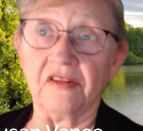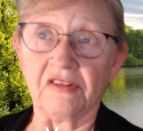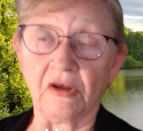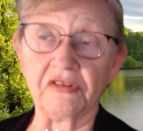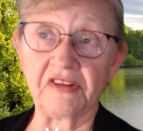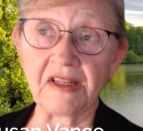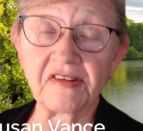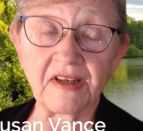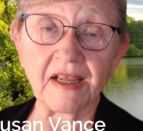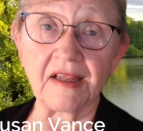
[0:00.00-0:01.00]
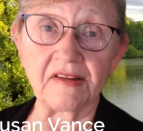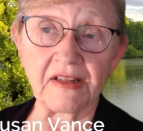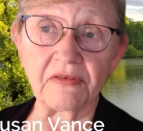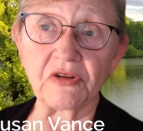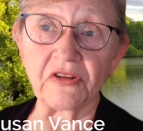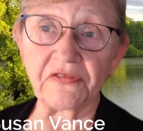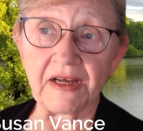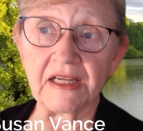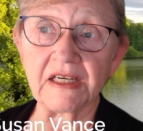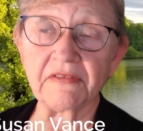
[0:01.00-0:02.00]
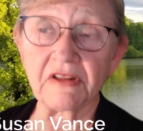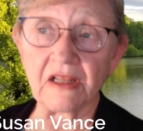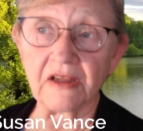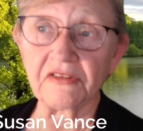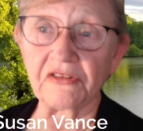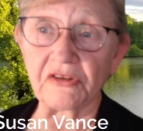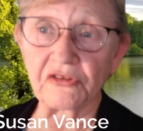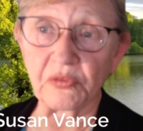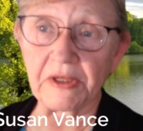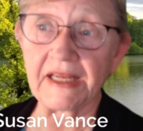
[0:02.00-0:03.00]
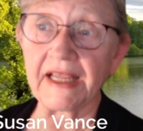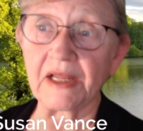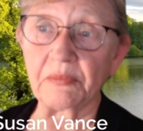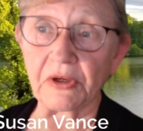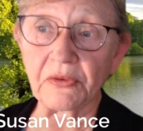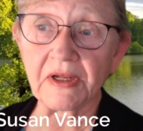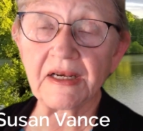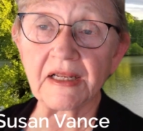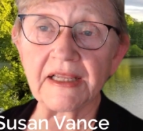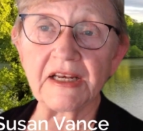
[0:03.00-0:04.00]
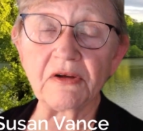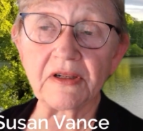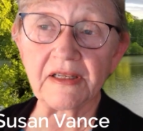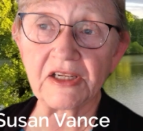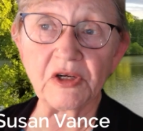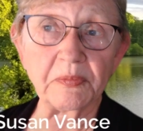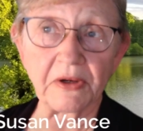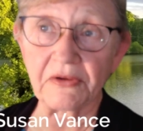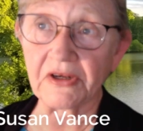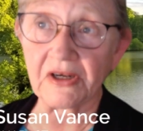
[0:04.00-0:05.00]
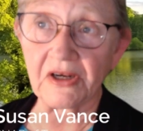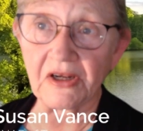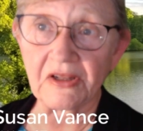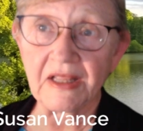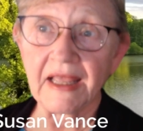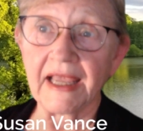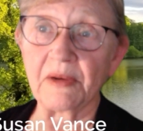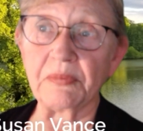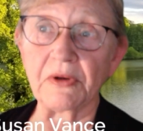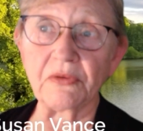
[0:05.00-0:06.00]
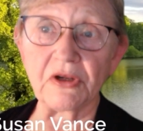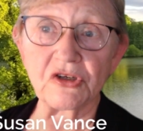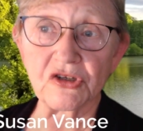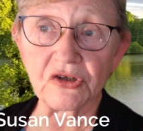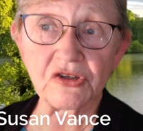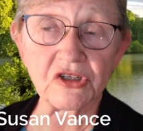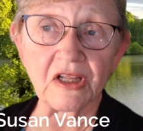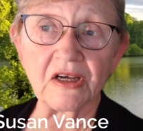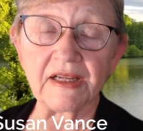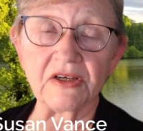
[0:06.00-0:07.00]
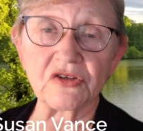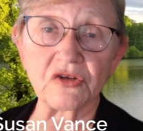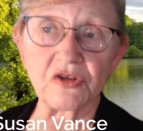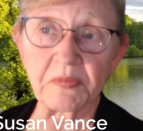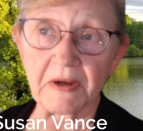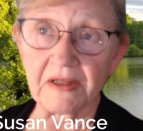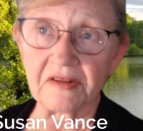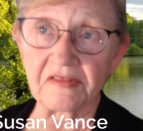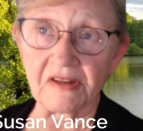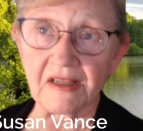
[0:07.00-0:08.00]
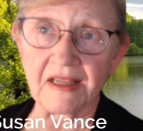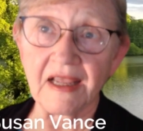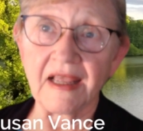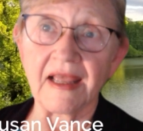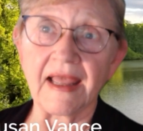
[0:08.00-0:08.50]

So 6 days after the filing of the lawsuit, Sweeney had broken legal protocol, had broken church law and church policy,